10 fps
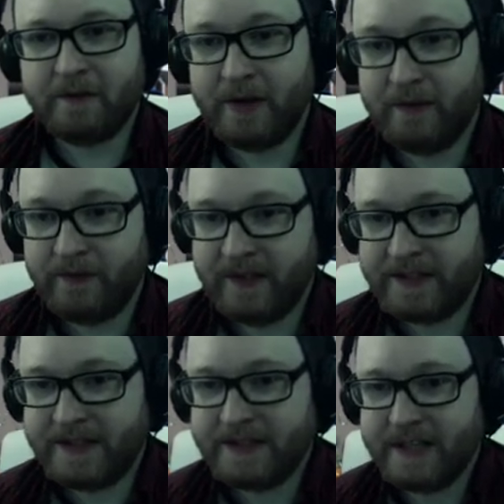we have to put in for
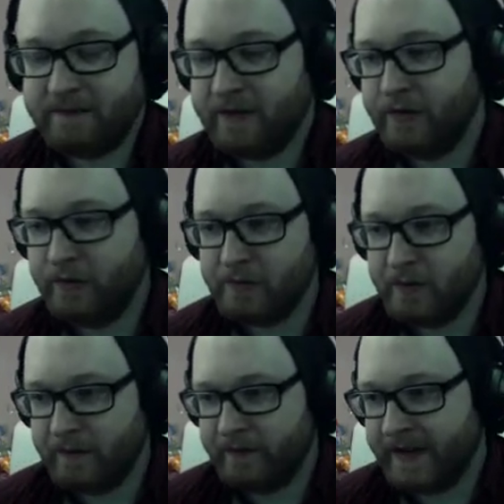this instead of the
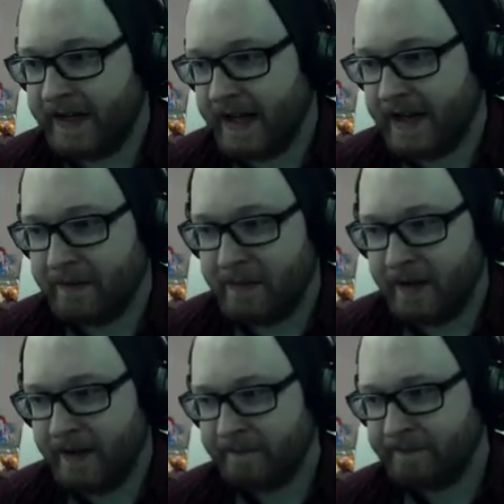normal one for the
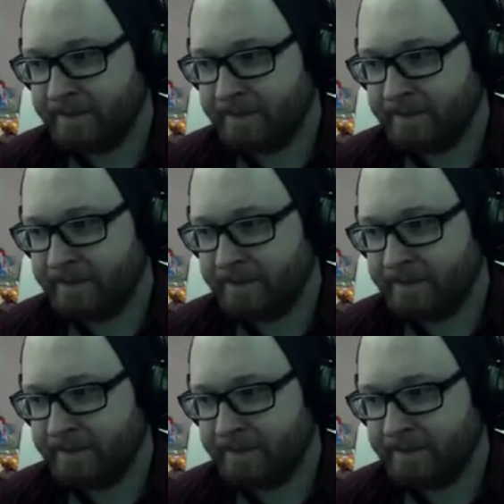game,